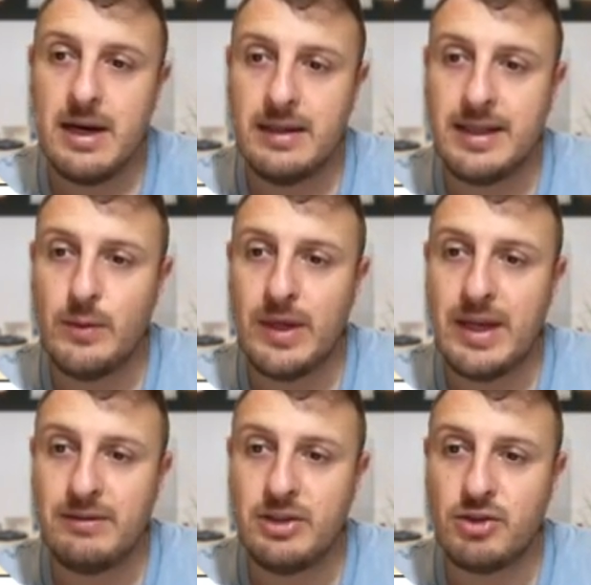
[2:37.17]
Uh, then we
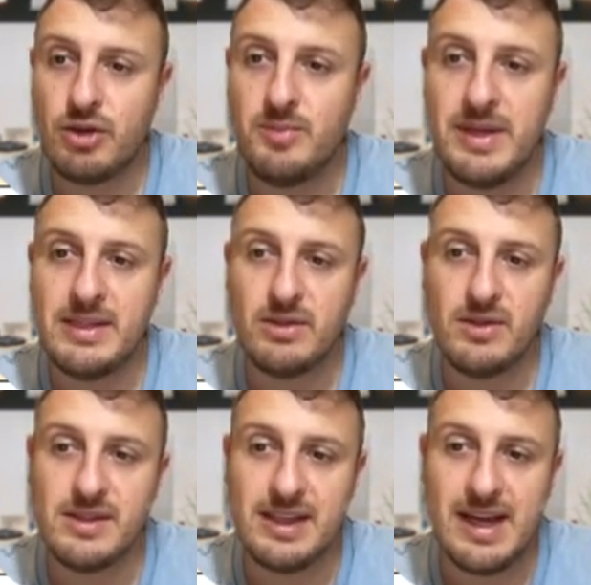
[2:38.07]
have Detroit
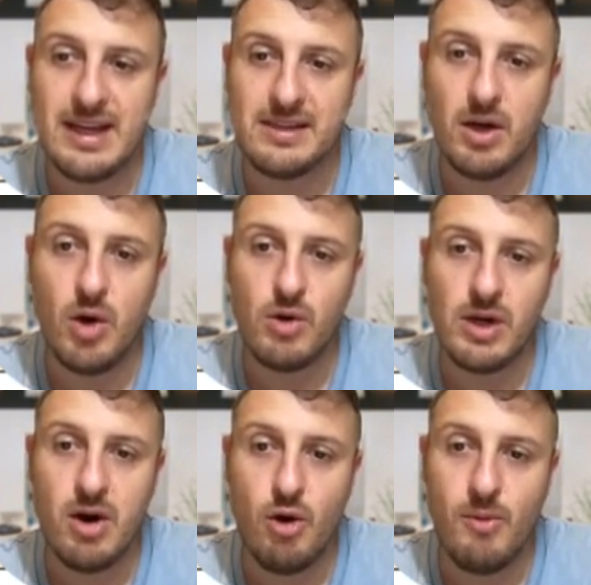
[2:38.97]
Pistons against
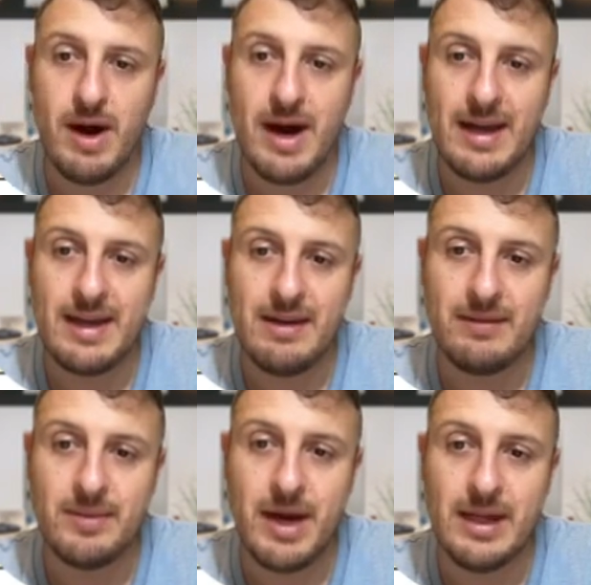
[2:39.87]
Oklahoma. I
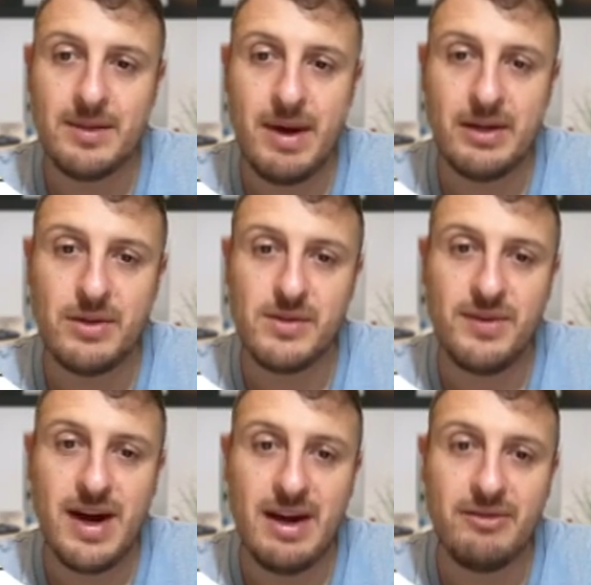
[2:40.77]
have them at minus
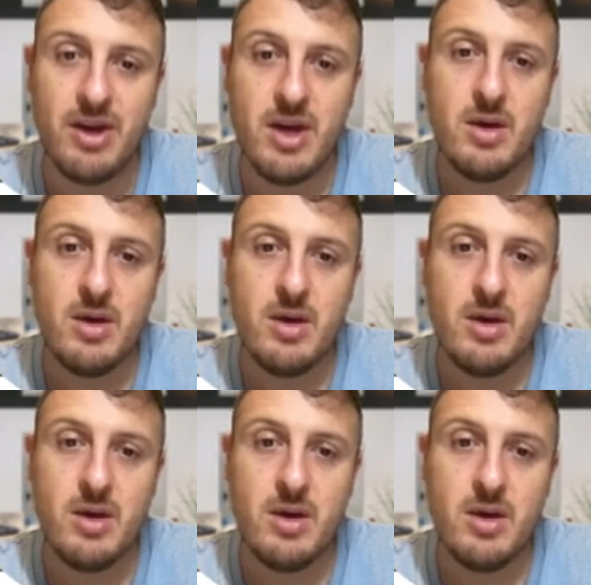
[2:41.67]
five.